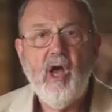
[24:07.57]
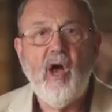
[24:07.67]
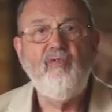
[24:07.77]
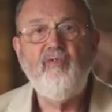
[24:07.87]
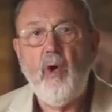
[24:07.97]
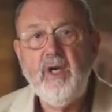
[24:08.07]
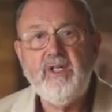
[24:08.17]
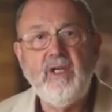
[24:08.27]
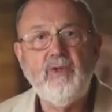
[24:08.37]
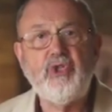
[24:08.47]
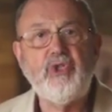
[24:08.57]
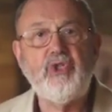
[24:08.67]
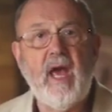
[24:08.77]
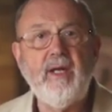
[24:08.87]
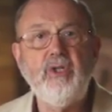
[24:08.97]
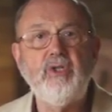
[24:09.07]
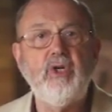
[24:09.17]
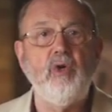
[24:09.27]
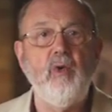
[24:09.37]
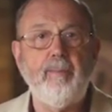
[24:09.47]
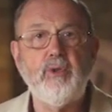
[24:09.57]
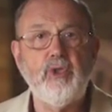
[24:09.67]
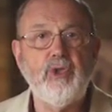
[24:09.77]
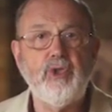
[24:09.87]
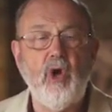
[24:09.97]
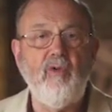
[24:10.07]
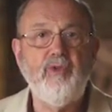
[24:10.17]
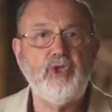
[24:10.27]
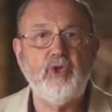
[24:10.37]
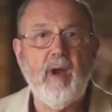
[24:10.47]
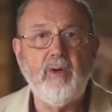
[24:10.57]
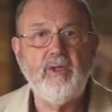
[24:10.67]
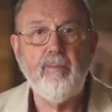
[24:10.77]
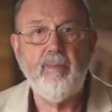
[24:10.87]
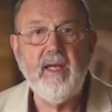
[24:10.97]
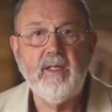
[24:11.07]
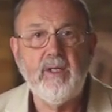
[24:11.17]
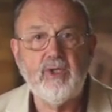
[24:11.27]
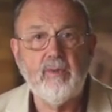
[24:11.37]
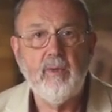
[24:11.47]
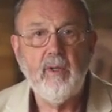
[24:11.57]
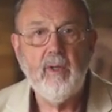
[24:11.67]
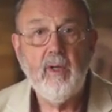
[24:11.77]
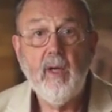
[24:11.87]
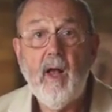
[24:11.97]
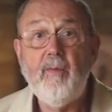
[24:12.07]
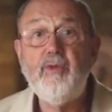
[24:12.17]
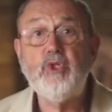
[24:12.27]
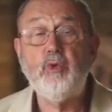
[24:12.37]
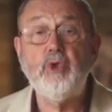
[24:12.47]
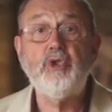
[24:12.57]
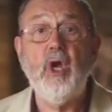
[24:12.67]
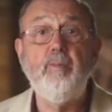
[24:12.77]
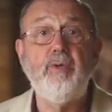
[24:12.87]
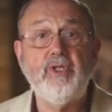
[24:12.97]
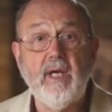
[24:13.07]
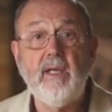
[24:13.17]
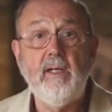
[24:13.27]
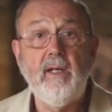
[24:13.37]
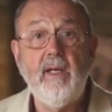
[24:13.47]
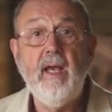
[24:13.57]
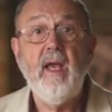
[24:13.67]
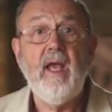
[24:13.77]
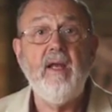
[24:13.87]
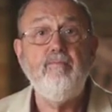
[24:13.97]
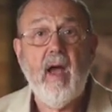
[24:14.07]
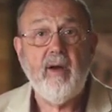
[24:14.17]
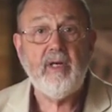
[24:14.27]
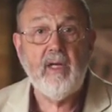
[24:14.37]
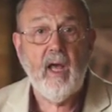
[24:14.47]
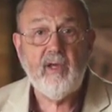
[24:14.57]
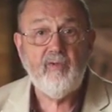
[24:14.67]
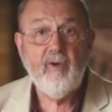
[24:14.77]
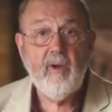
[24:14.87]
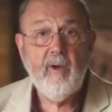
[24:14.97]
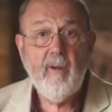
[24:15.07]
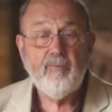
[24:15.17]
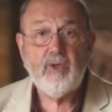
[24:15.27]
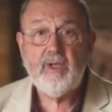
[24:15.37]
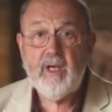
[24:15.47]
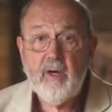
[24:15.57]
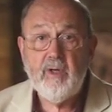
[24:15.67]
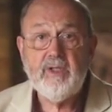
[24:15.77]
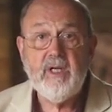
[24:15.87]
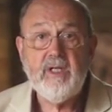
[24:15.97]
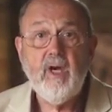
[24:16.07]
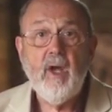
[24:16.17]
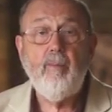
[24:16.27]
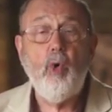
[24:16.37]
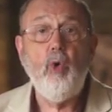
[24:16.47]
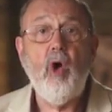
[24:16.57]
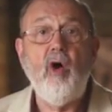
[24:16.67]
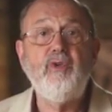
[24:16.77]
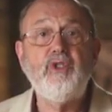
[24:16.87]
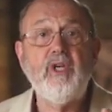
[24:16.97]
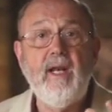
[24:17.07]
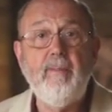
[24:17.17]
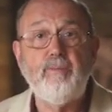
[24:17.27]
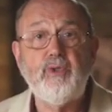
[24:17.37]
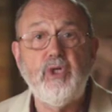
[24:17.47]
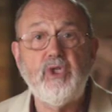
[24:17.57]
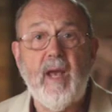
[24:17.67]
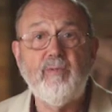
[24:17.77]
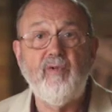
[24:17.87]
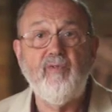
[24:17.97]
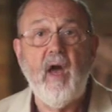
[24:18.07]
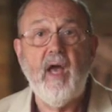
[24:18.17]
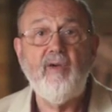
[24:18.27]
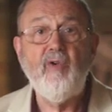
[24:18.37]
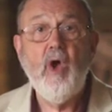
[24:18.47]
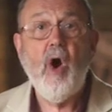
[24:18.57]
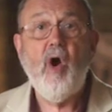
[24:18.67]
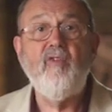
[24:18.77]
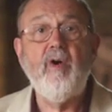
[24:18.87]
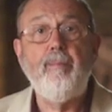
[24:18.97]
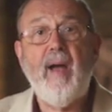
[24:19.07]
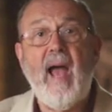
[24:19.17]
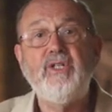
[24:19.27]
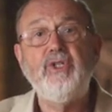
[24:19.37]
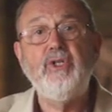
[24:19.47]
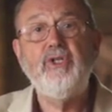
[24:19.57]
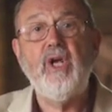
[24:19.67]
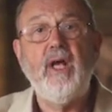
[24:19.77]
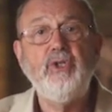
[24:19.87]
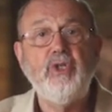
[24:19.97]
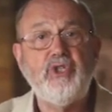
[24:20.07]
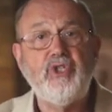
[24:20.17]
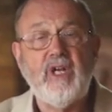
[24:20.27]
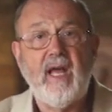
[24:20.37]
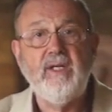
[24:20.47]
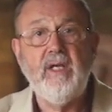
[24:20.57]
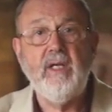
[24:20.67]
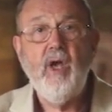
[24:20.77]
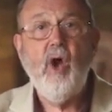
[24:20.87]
avoiding the standard corruptions of the surrounding paganism. And this will show particularly in married life. And here indeed, Paul offers a glimpse in chapter 5 of a patterned understanding